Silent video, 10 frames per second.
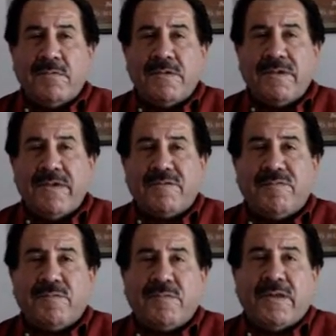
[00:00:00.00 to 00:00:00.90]
Well, yes.
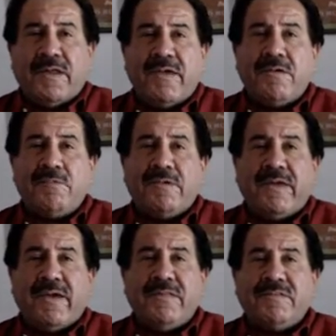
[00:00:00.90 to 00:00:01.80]
From what
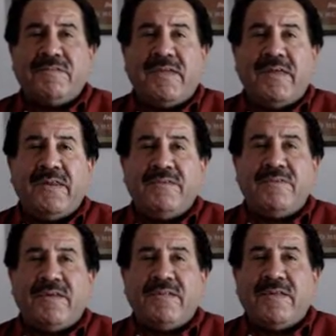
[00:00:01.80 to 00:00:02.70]
I understand is
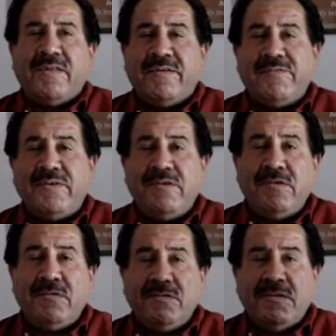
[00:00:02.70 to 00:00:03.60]
that
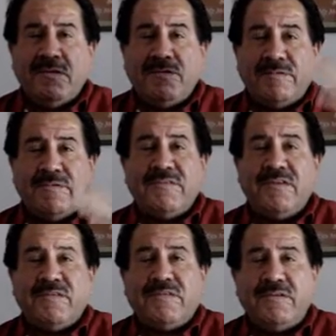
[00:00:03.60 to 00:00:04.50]
every
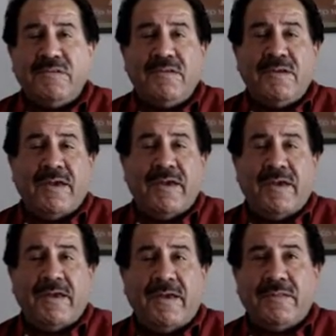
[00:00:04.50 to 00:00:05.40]
jurisdiction
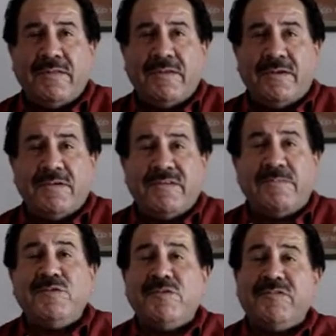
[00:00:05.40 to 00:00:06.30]
and
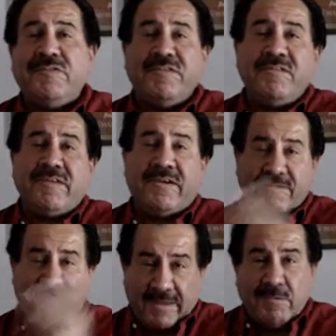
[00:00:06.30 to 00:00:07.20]
some jurisdictions that are
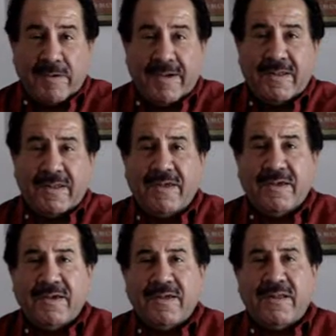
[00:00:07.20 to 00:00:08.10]
statewide,
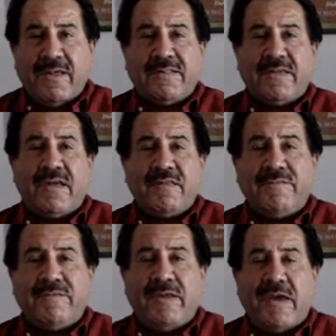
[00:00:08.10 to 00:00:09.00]
like the
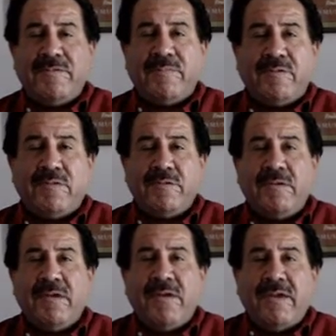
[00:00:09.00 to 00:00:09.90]
California Highway Patrol,
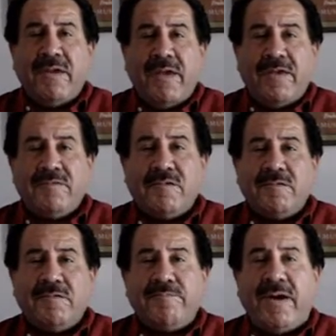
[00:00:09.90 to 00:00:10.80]
has their
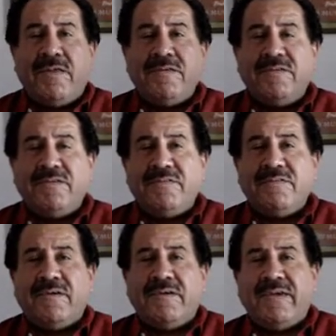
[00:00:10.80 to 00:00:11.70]
own policies
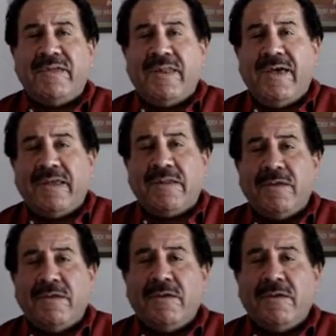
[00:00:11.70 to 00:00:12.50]
in line